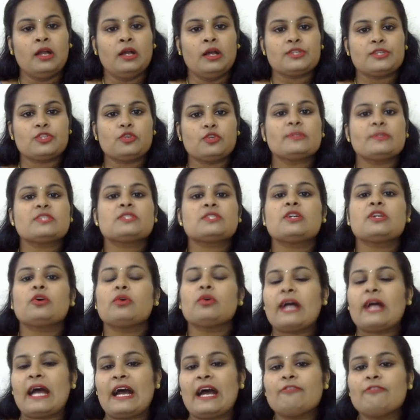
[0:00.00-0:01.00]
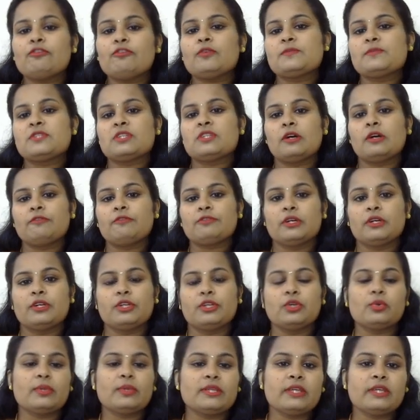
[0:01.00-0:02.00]
So you must have observed
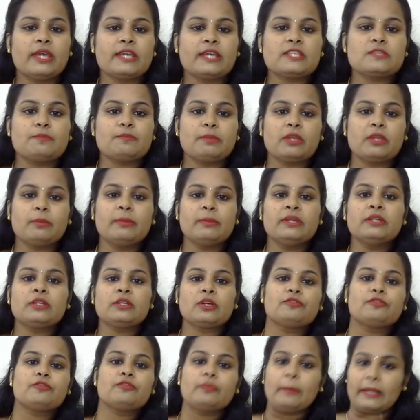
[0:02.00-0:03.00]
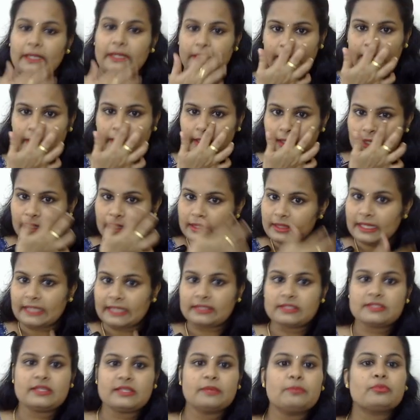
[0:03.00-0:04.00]
during the experiment of melting that
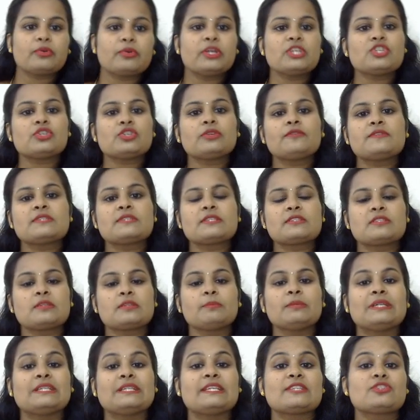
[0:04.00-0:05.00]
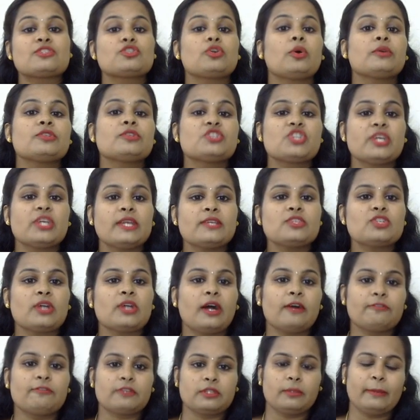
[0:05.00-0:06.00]
the temperature of system does not change
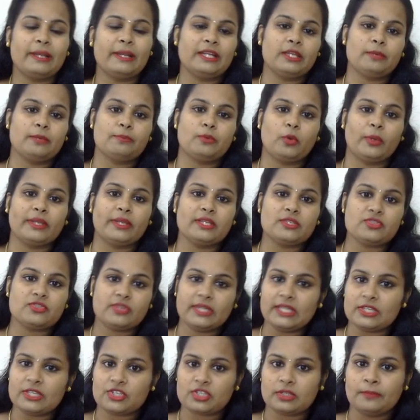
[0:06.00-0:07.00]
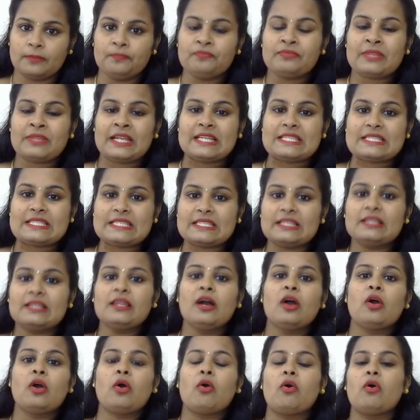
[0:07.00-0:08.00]
after the melting point is reached till
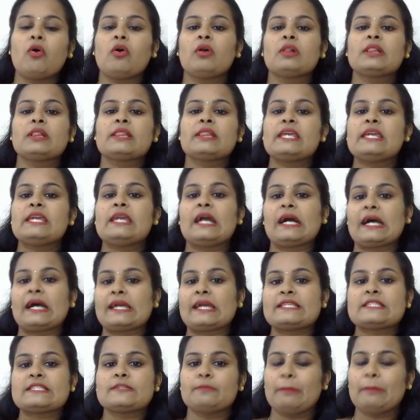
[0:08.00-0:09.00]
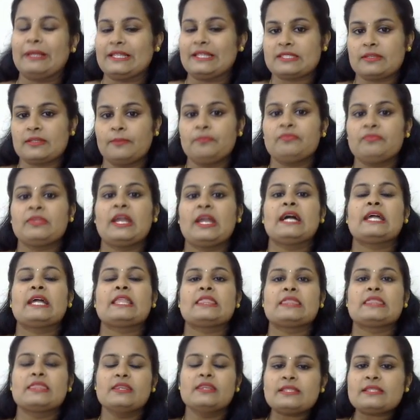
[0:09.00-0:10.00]
all the ice melts.
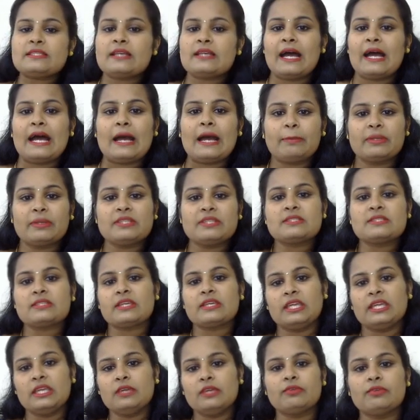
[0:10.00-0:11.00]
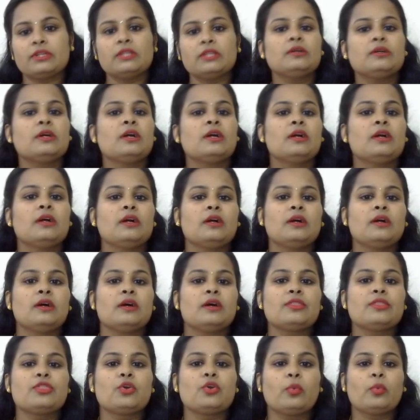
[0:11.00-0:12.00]
This happens even
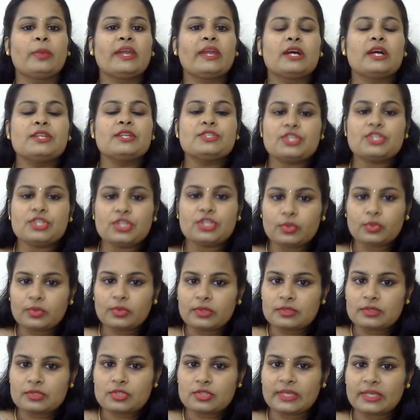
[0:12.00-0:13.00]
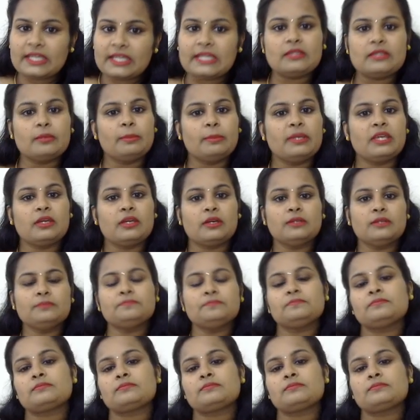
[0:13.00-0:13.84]
though we continue to heat the beaker,